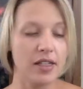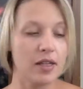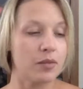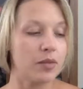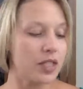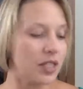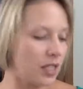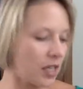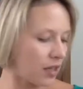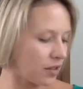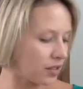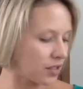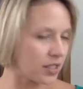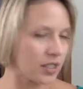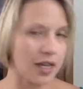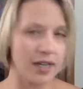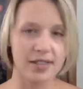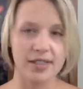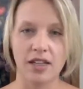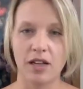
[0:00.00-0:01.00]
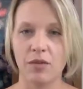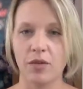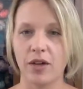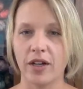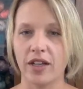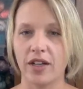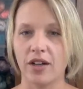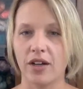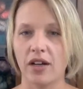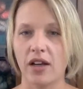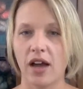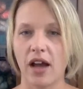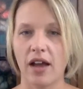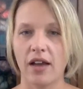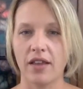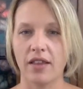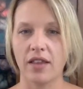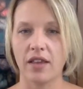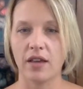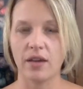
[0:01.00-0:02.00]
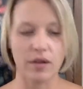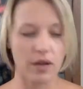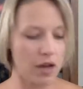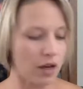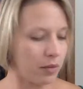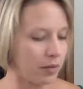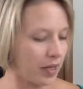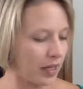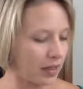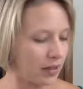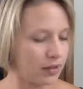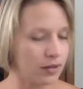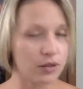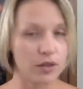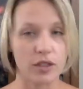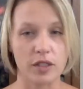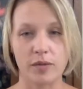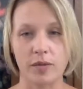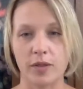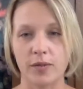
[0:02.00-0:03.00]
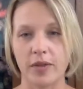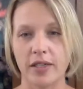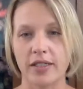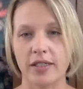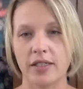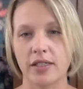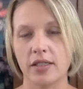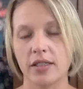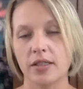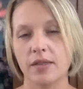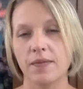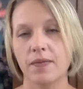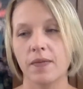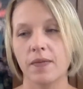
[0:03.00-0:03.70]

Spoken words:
But the other socks that I'm working on, I think I'll make Christmas presents